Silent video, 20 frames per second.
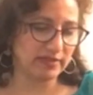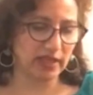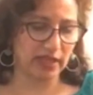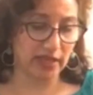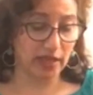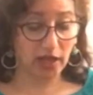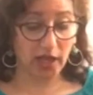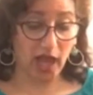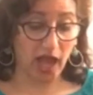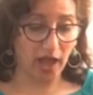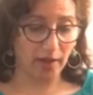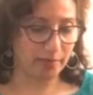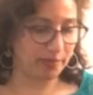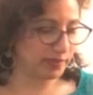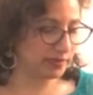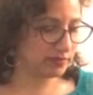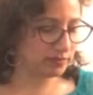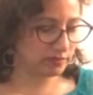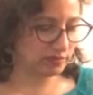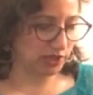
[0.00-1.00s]
cup,
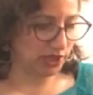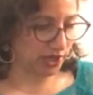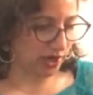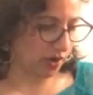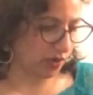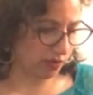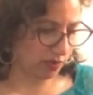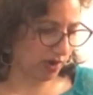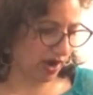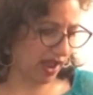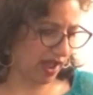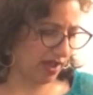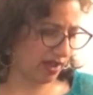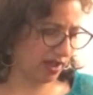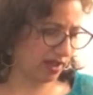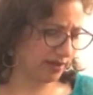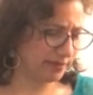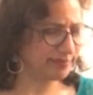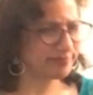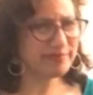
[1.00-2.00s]
you know,
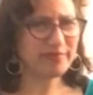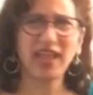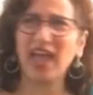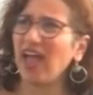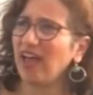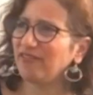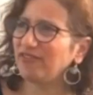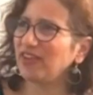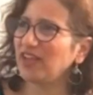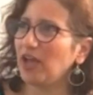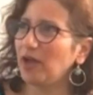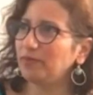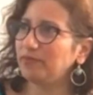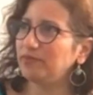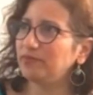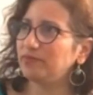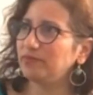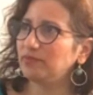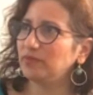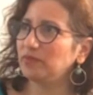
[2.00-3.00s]
half a
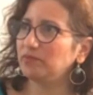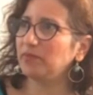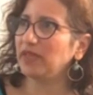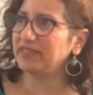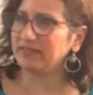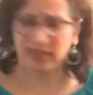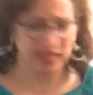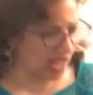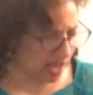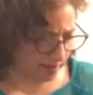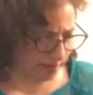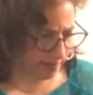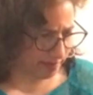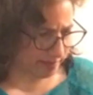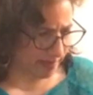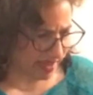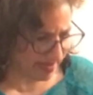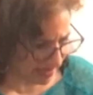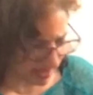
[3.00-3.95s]
cup makes a cup, I